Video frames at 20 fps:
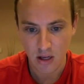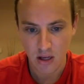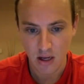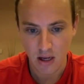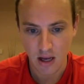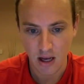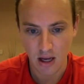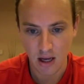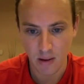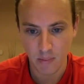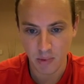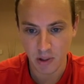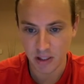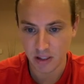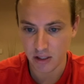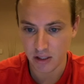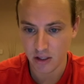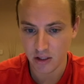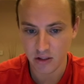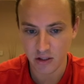But
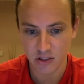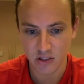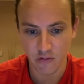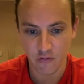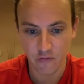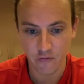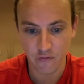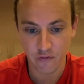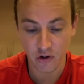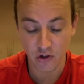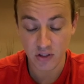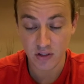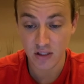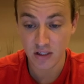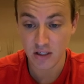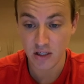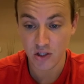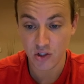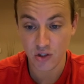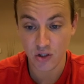here there's a first
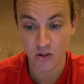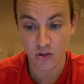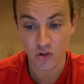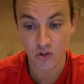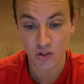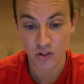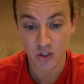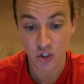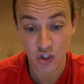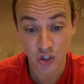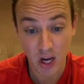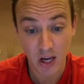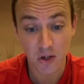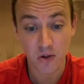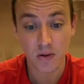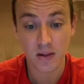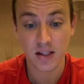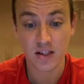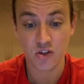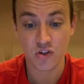edition
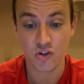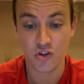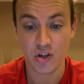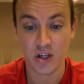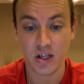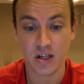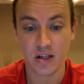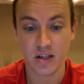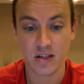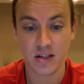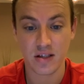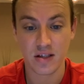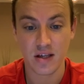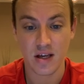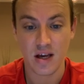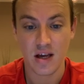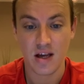Shadowless Jinx